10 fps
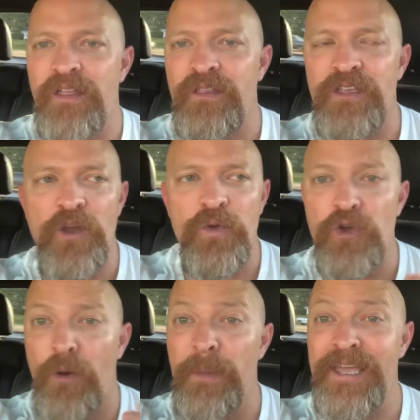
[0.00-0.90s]
when
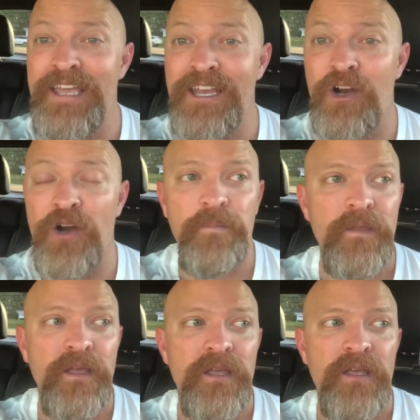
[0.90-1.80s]
you're a beginner,
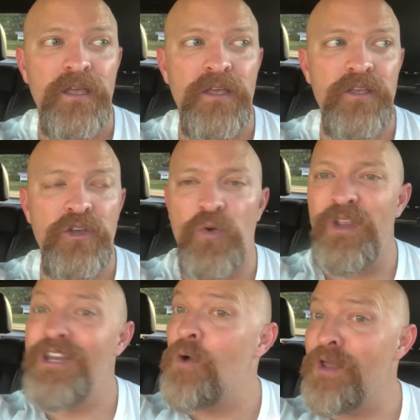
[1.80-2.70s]
you don't
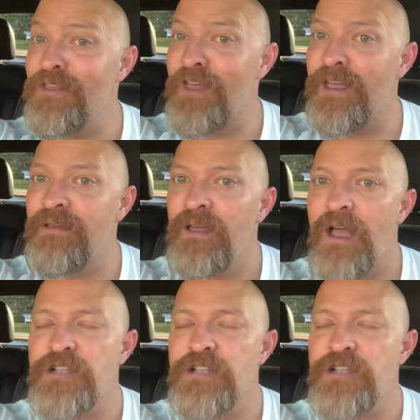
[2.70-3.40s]
really know anything.